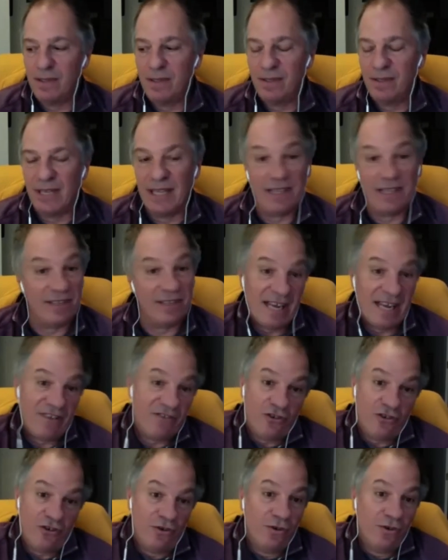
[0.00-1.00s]
And that's
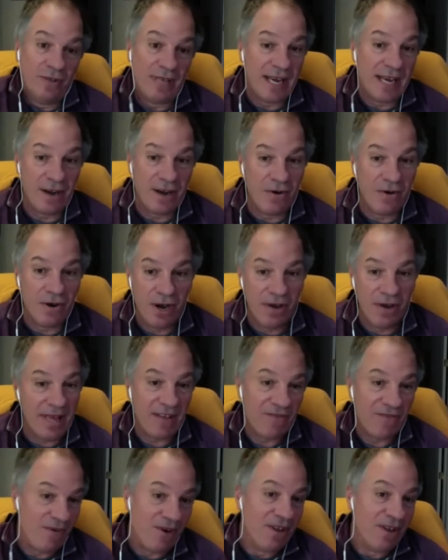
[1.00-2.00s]
true. They don't know.
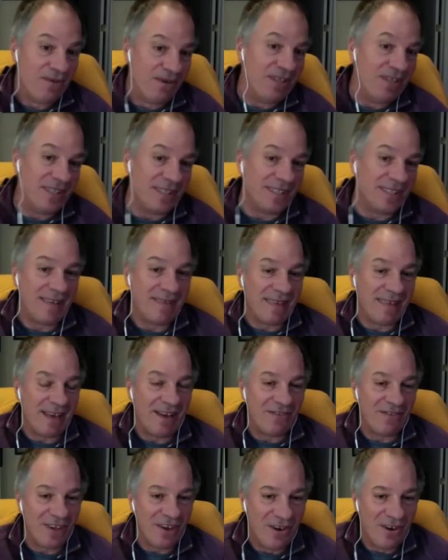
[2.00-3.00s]
That's one of the reasons I think
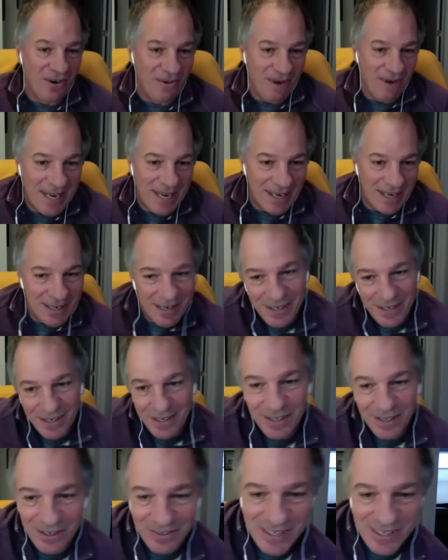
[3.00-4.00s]
it's underrated,
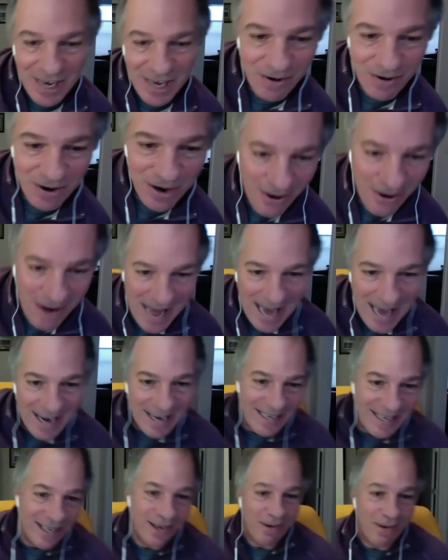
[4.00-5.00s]
because they don't know how to
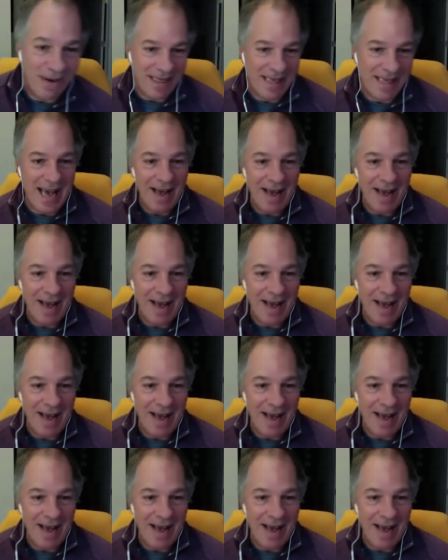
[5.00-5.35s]
deal with that.